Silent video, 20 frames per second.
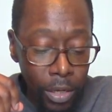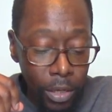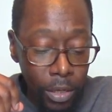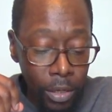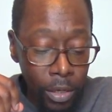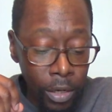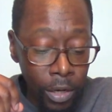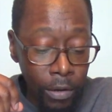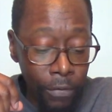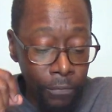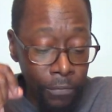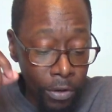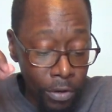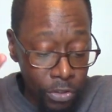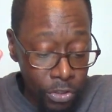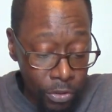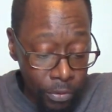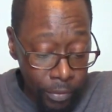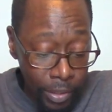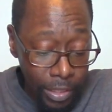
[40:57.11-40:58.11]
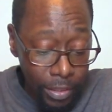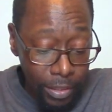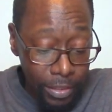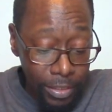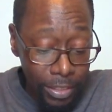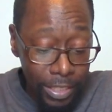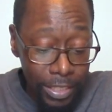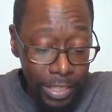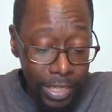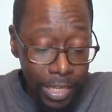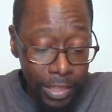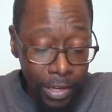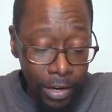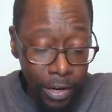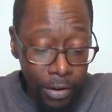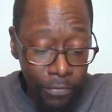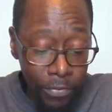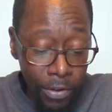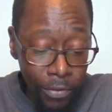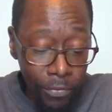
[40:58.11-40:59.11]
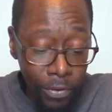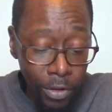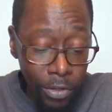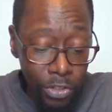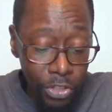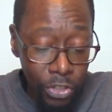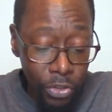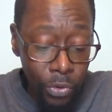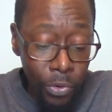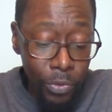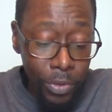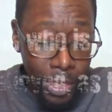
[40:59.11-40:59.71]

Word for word: of 1 Corinthians, he said there in the 5th verse, who